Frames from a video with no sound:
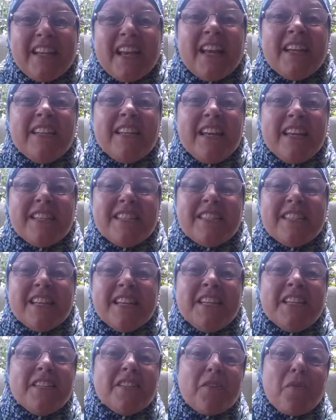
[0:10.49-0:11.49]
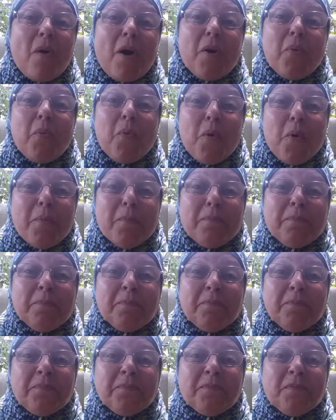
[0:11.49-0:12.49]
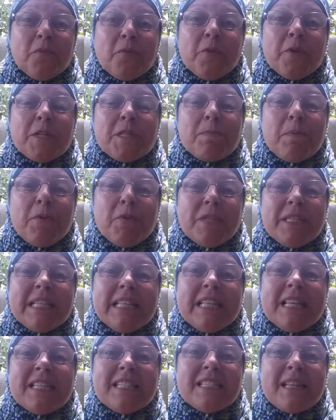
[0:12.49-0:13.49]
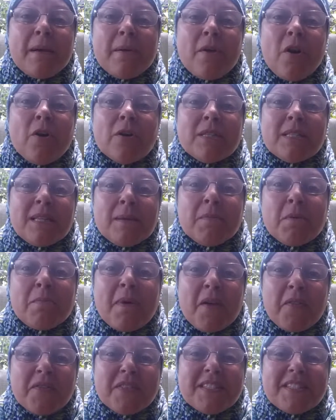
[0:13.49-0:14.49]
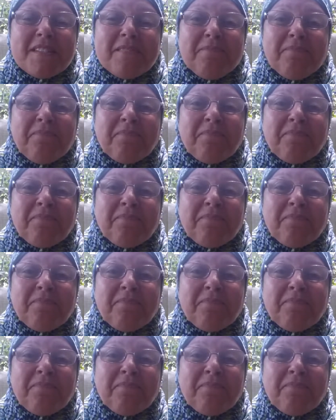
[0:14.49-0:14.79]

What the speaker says: And yes, it is quite warm. We're experiencing the hot summer months.